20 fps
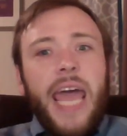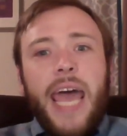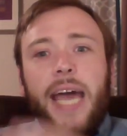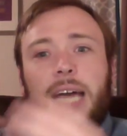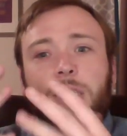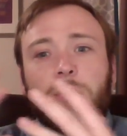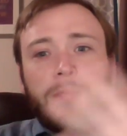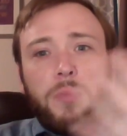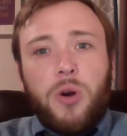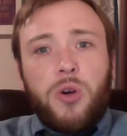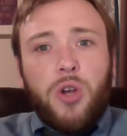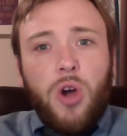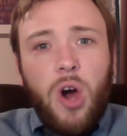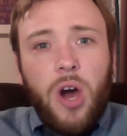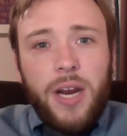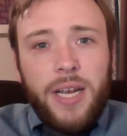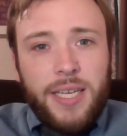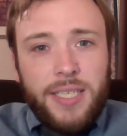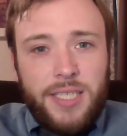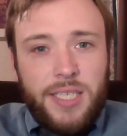expert
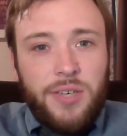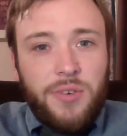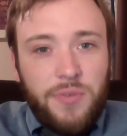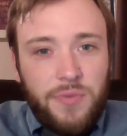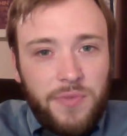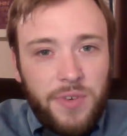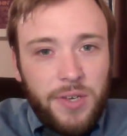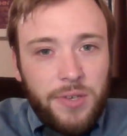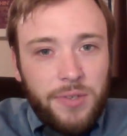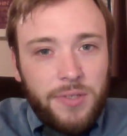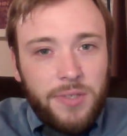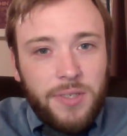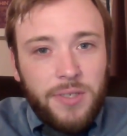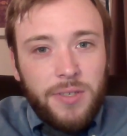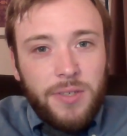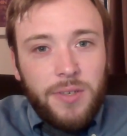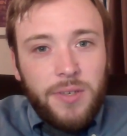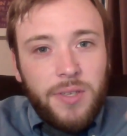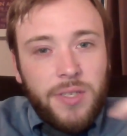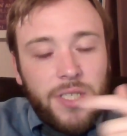audience in your field.
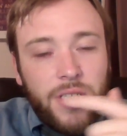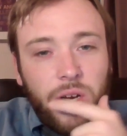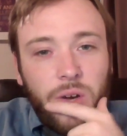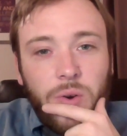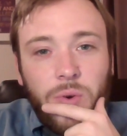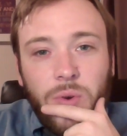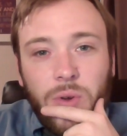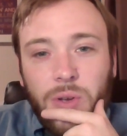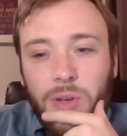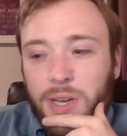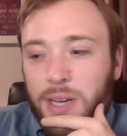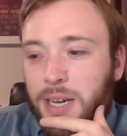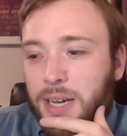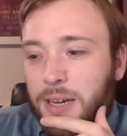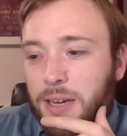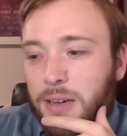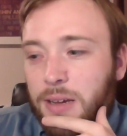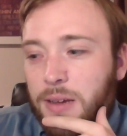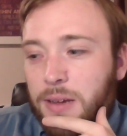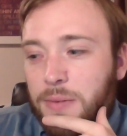So,
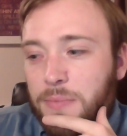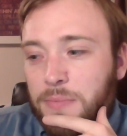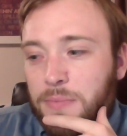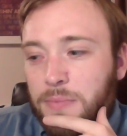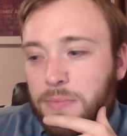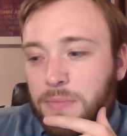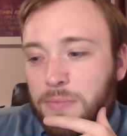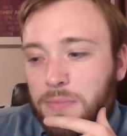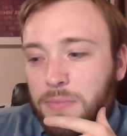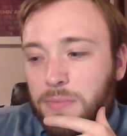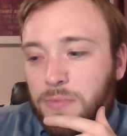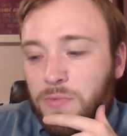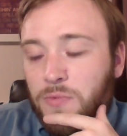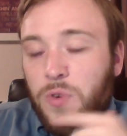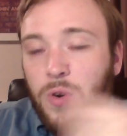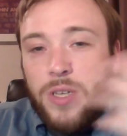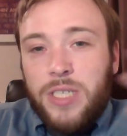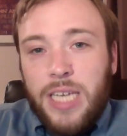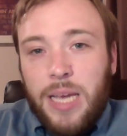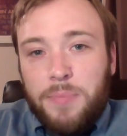
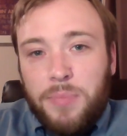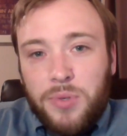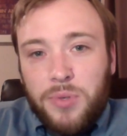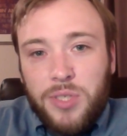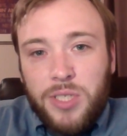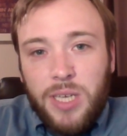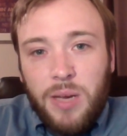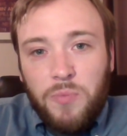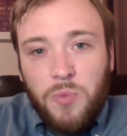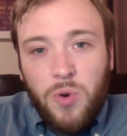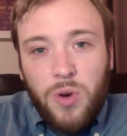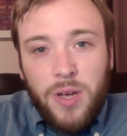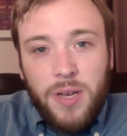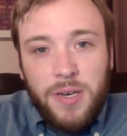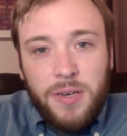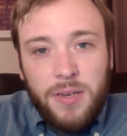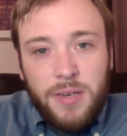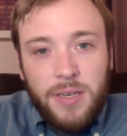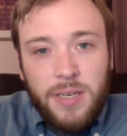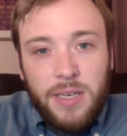for example,
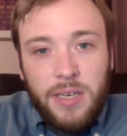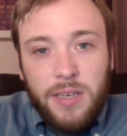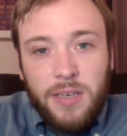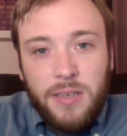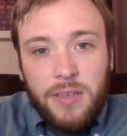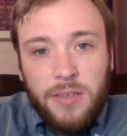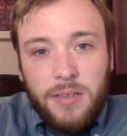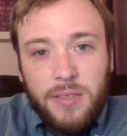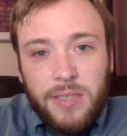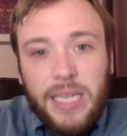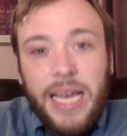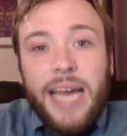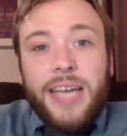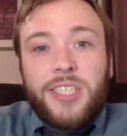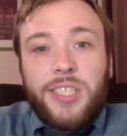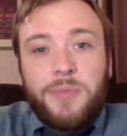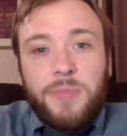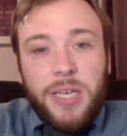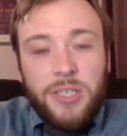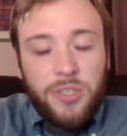someone
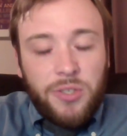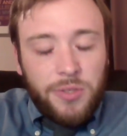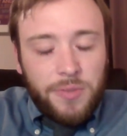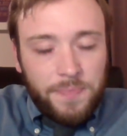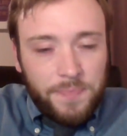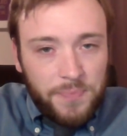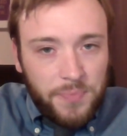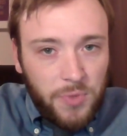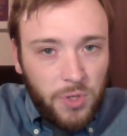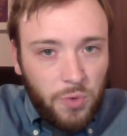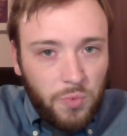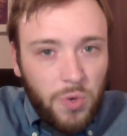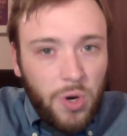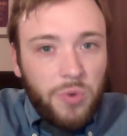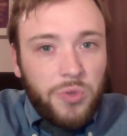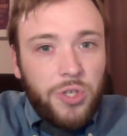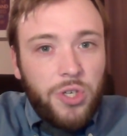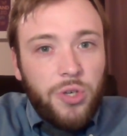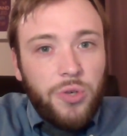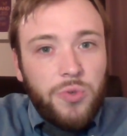last semester
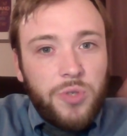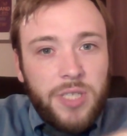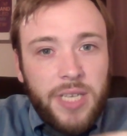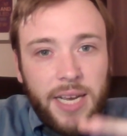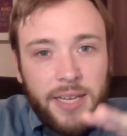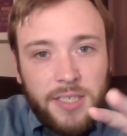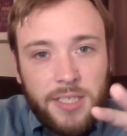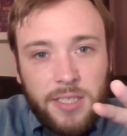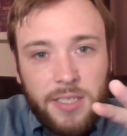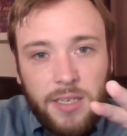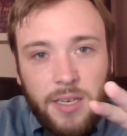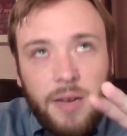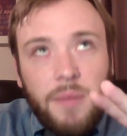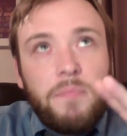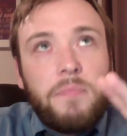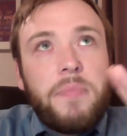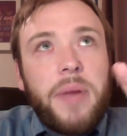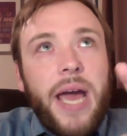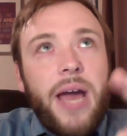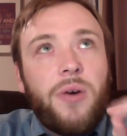wrote 2 sets
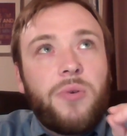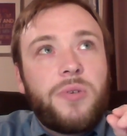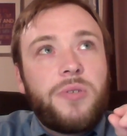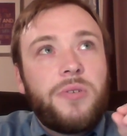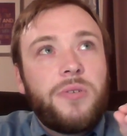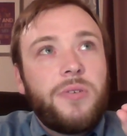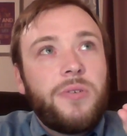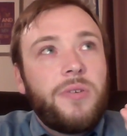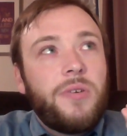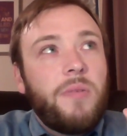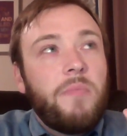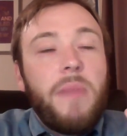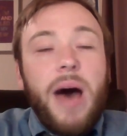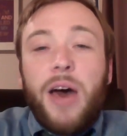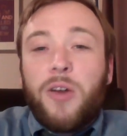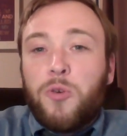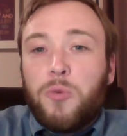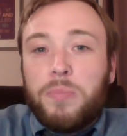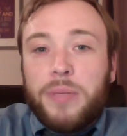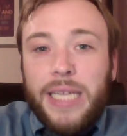about
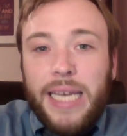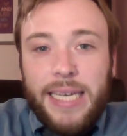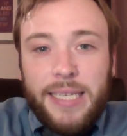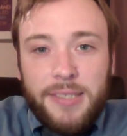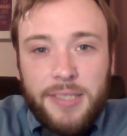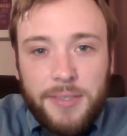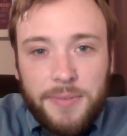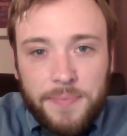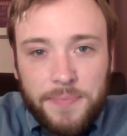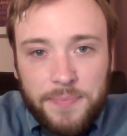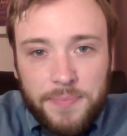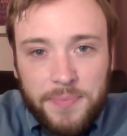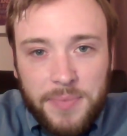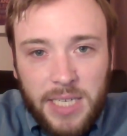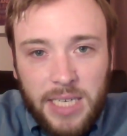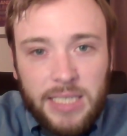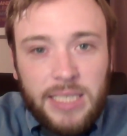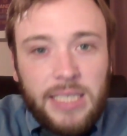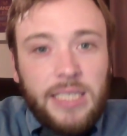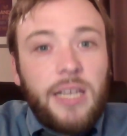model planes
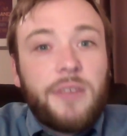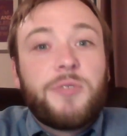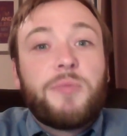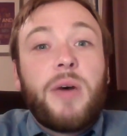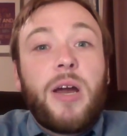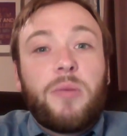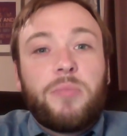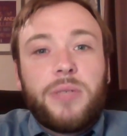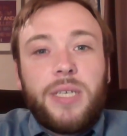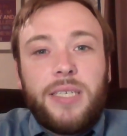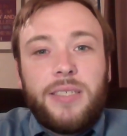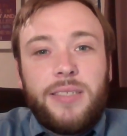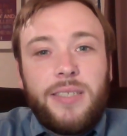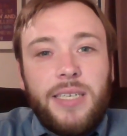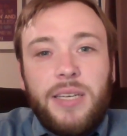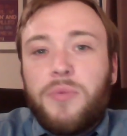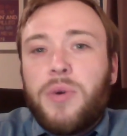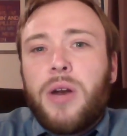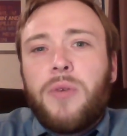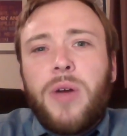because he loves model planes. He
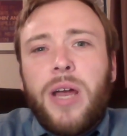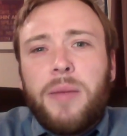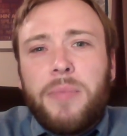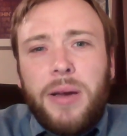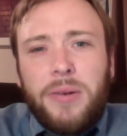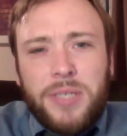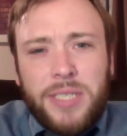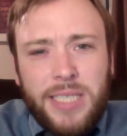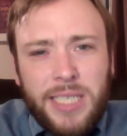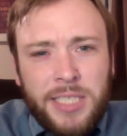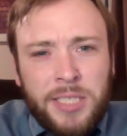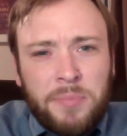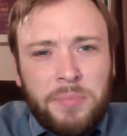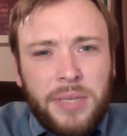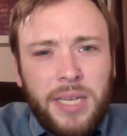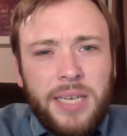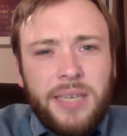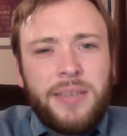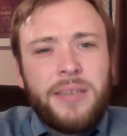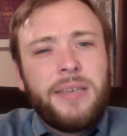didn't want to write about his
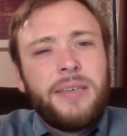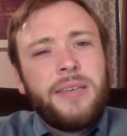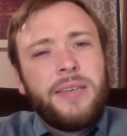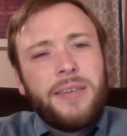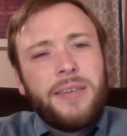discipline.